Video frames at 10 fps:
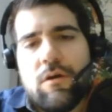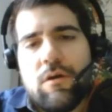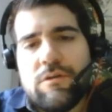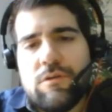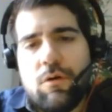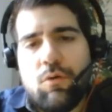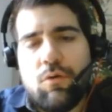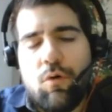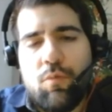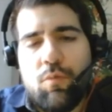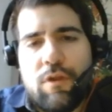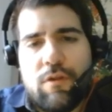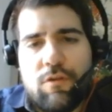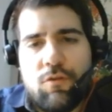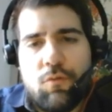So the opening
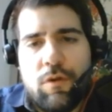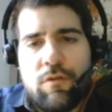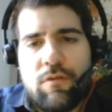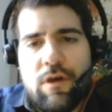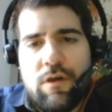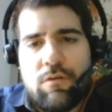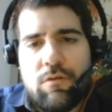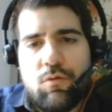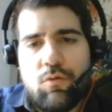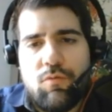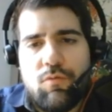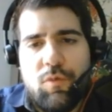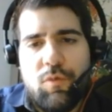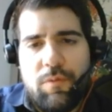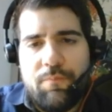didn't went that good
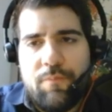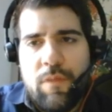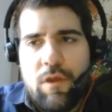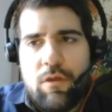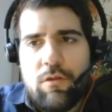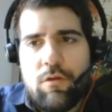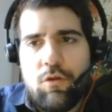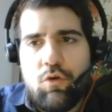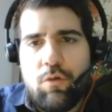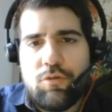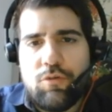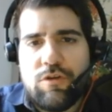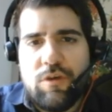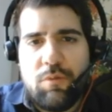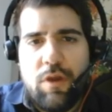for me. The other option
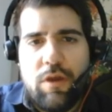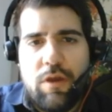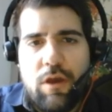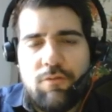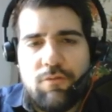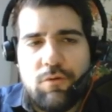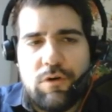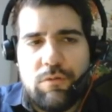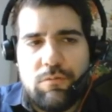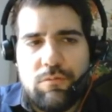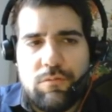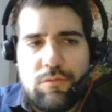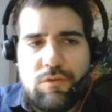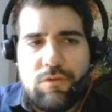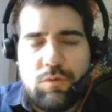is I play a4.
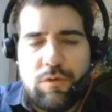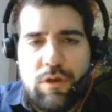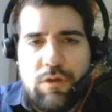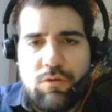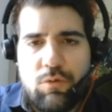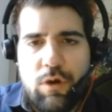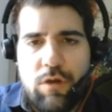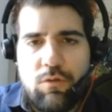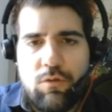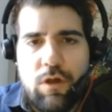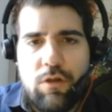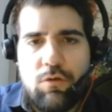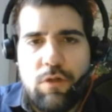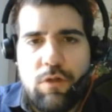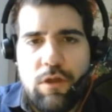It's what I try to
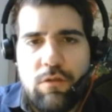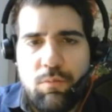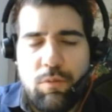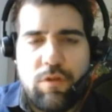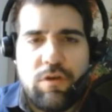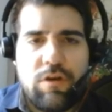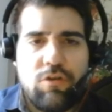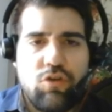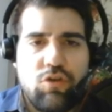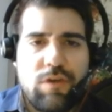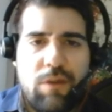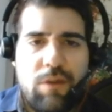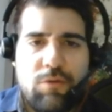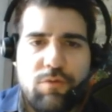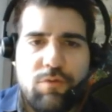calculate, but he can just
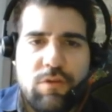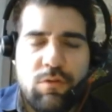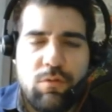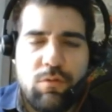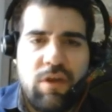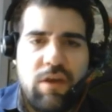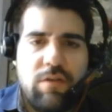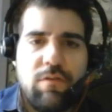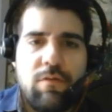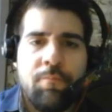capture with the knight.